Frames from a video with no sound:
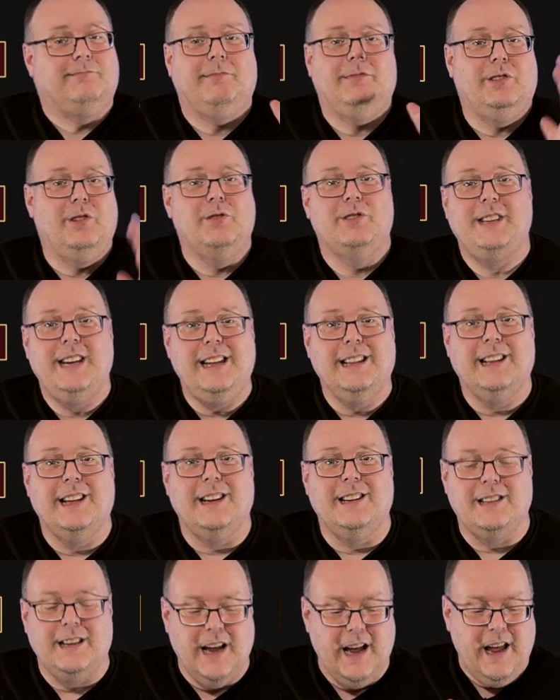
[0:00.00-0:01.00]
New
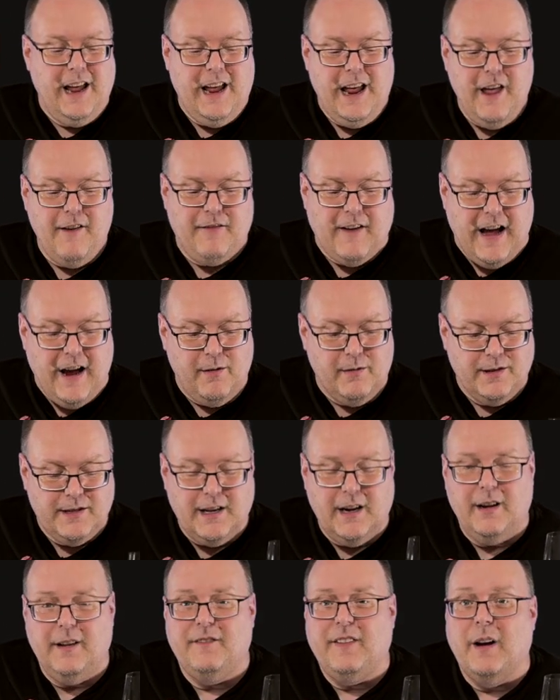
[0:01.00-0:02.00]
Zealand. If I was
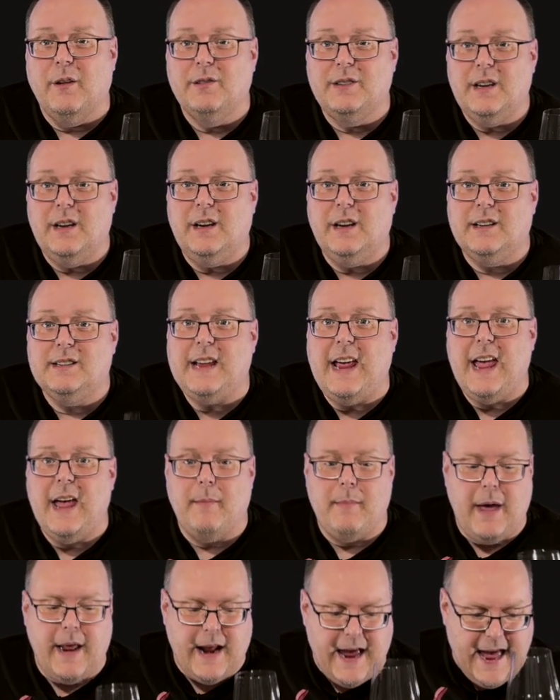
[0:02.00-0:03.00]
in if I was in an exam
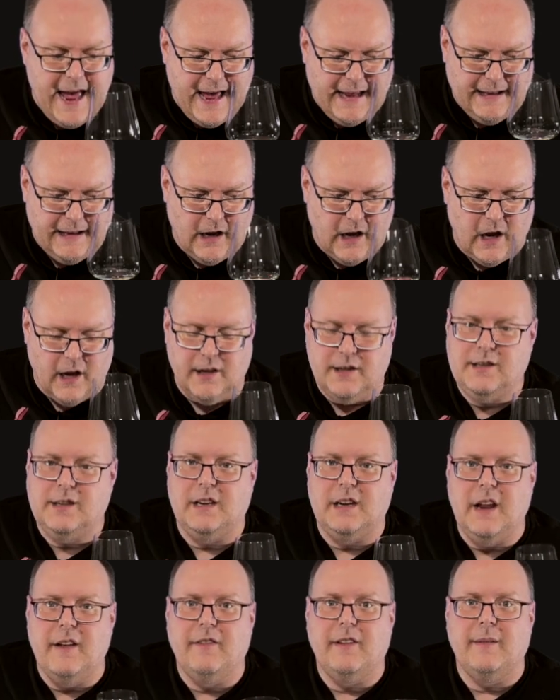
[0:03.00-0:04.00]
and I had a
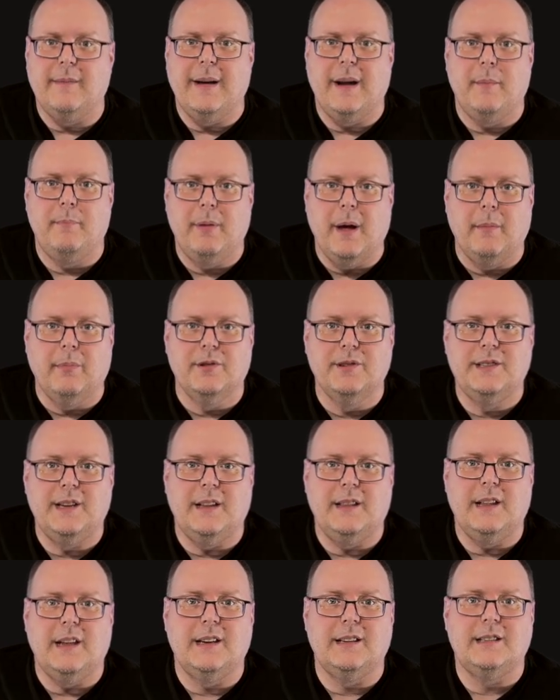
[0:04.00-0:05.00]
significant amount of bubbles
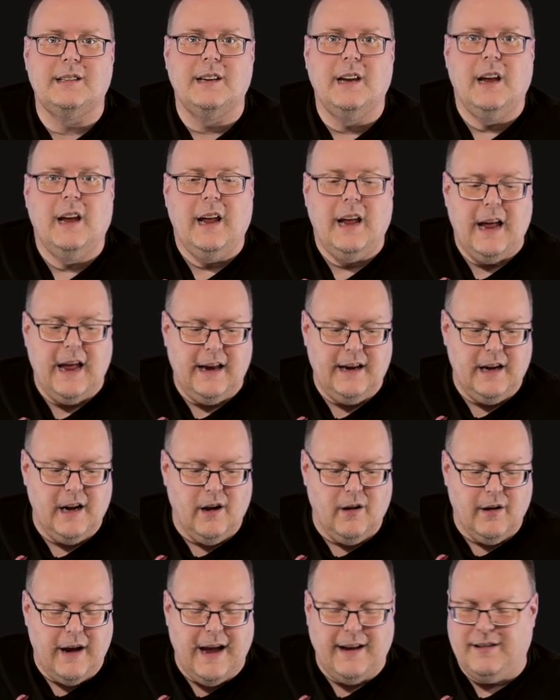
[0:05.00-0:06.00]
in this, you
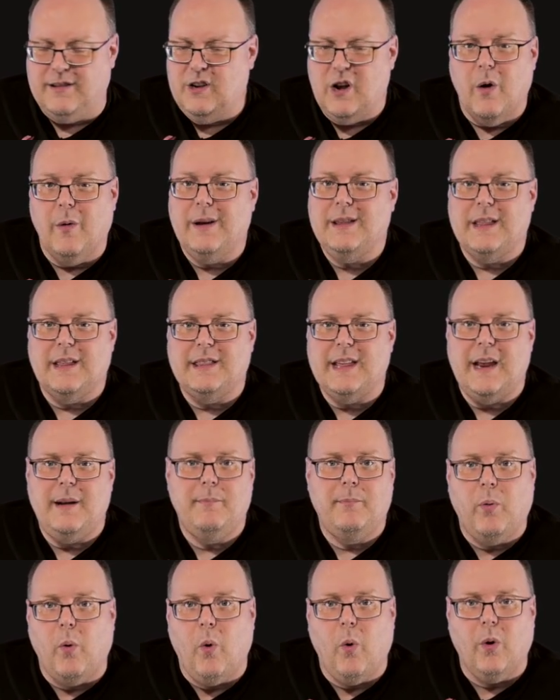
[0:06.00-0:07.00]
know, at, knowing that
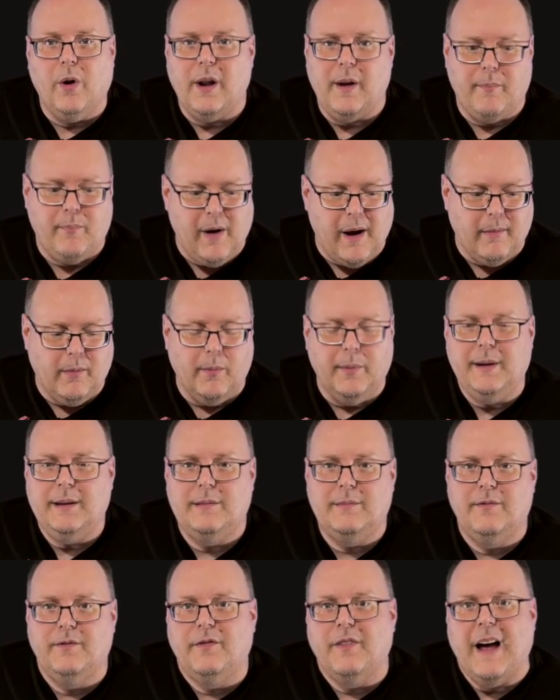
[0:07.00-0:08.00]
they'd poured it probably
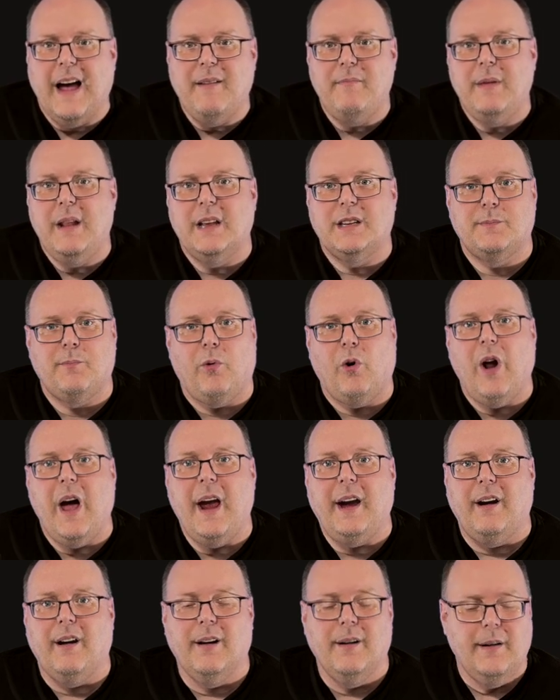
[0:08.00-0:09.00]
five minutes
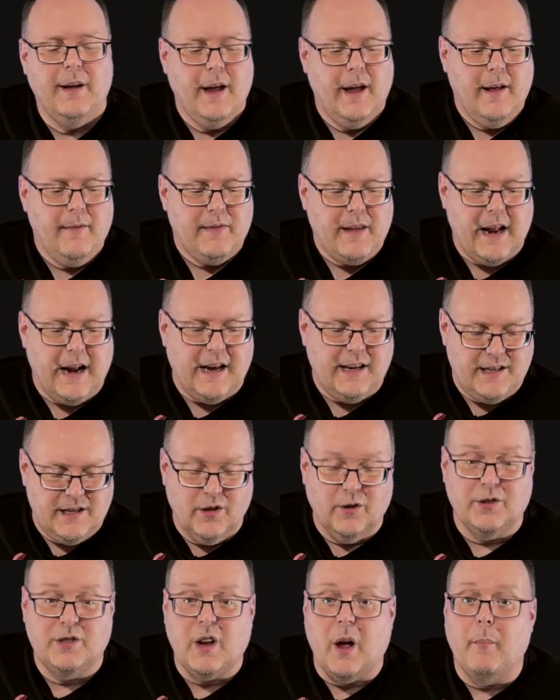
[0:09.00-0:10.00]
prior, and I
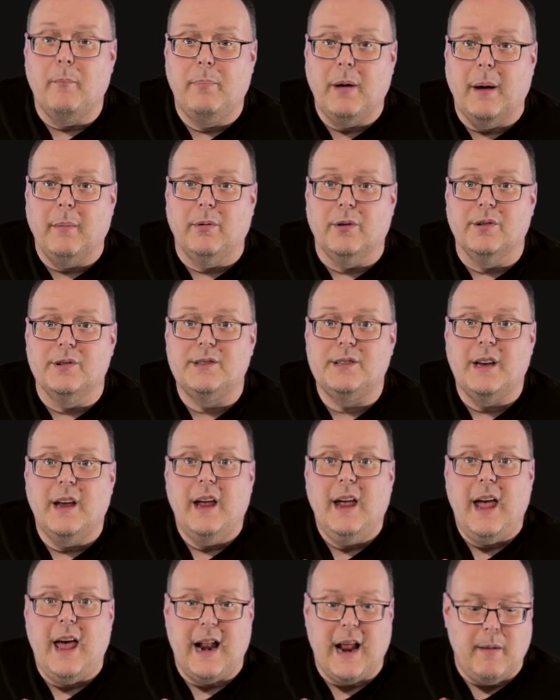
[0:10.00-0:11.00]
still saw bubbles,
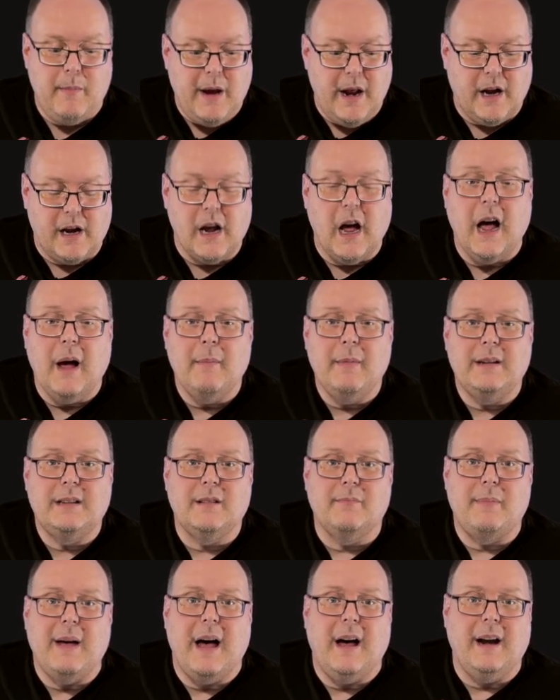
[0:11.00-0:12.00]
and I made a comment
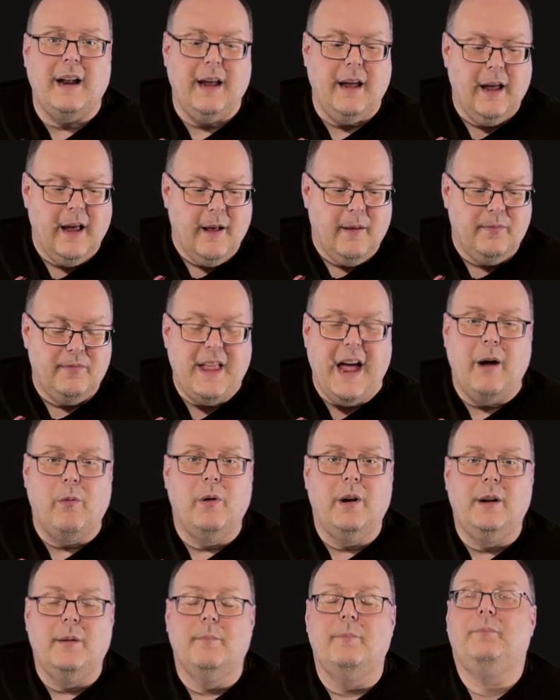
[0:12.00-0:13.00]
about it, that
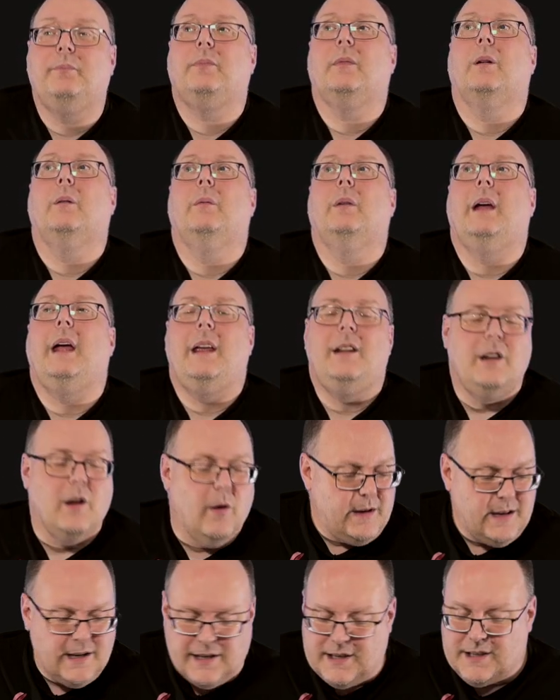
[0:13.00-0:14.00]
would, and
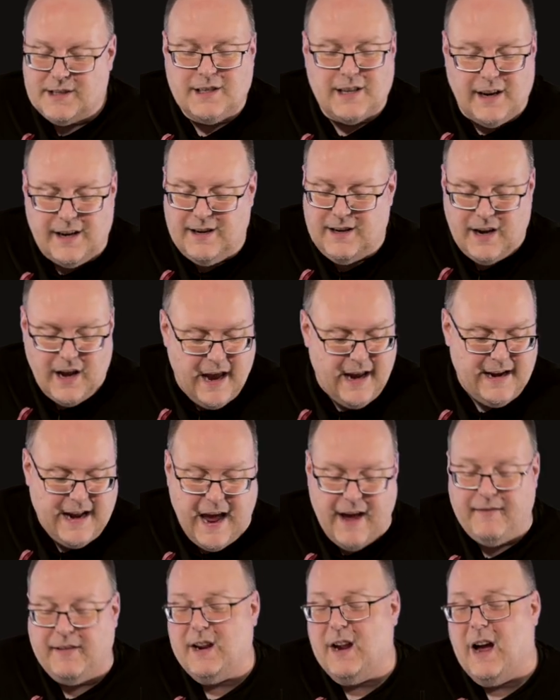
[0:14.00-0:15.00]
this and, and
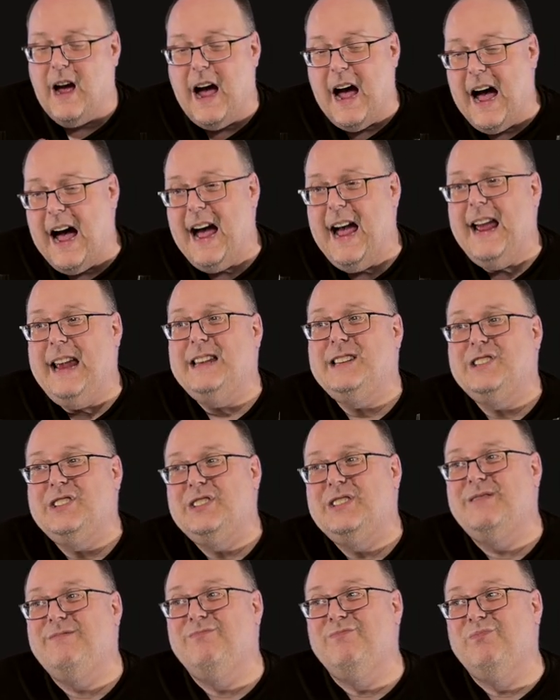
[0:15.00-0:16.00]
having a high
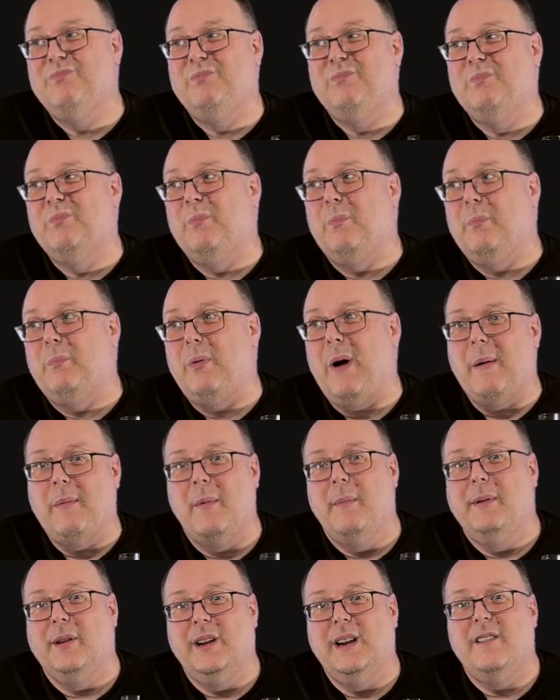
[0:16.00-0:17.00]

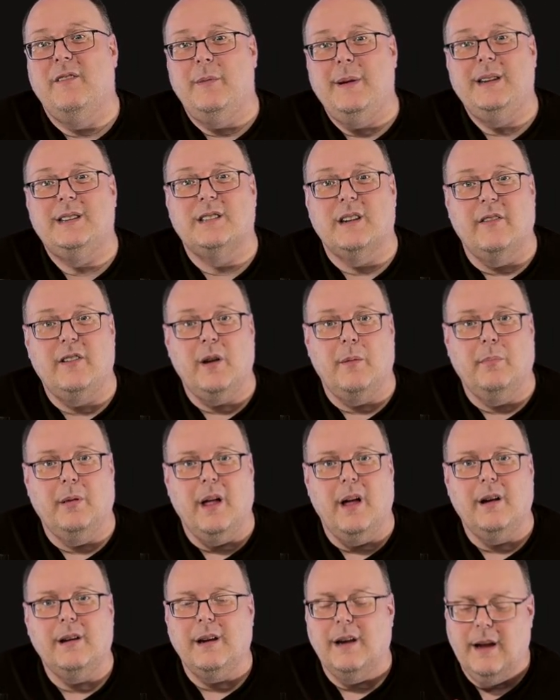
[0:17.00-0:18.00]
probability of being Sauvignon
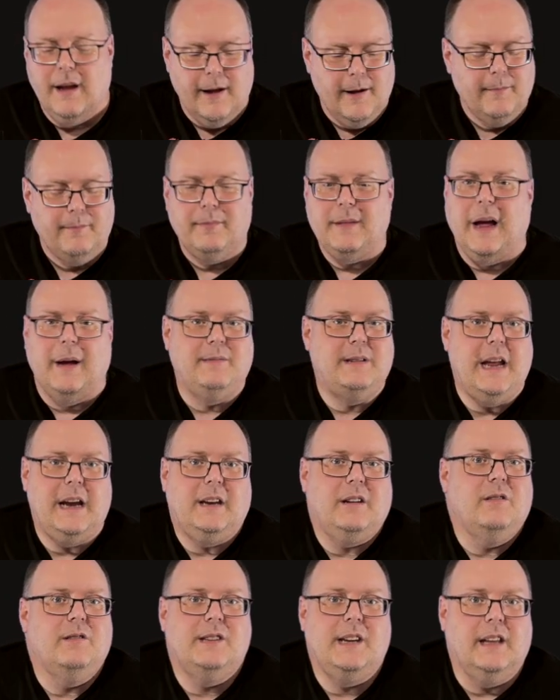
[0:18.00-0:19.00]
Blanc, I'm
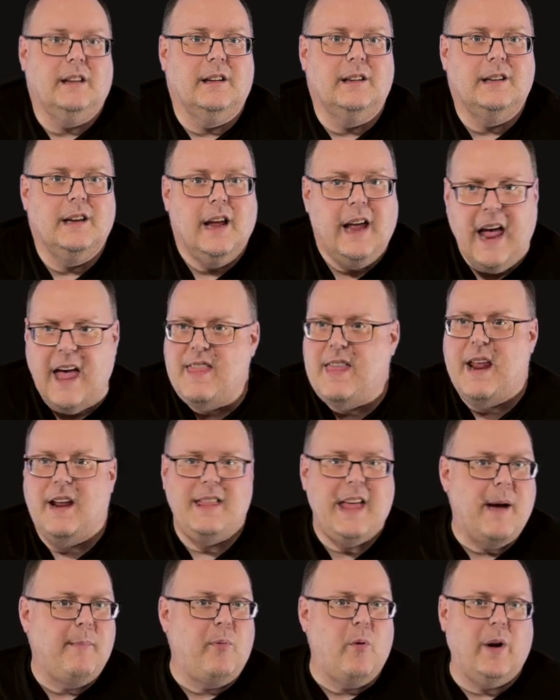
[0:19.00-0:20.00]
taking New Zealand. And then at
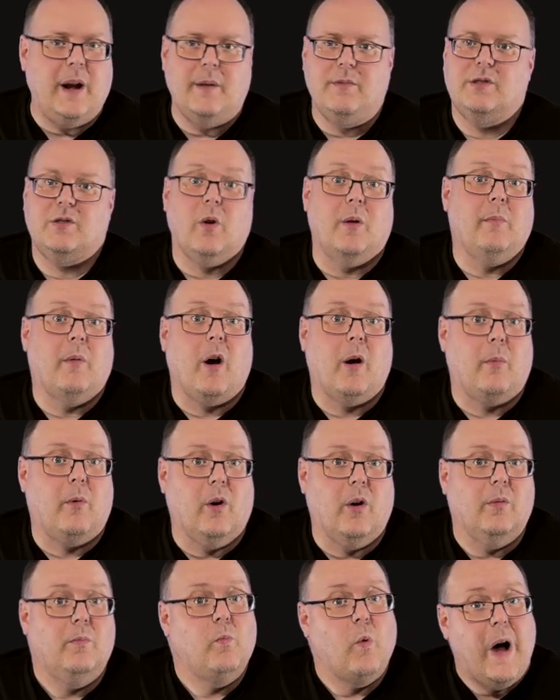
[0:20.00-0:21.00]
that point, I'm just going
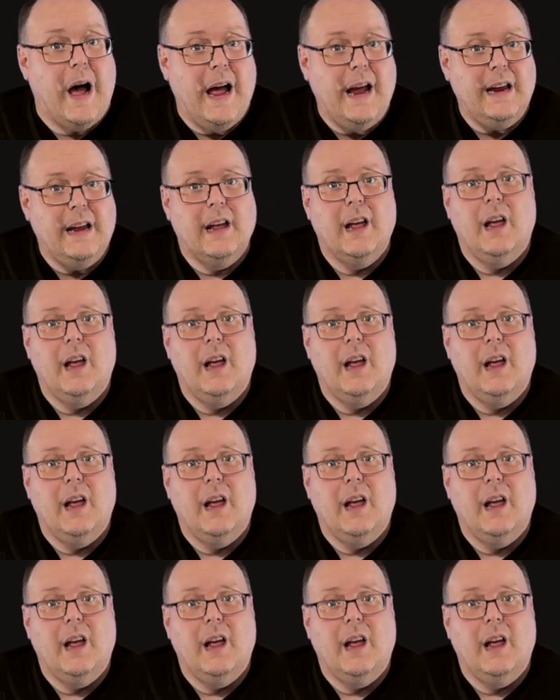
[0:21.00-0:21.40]
Marlborough. Why?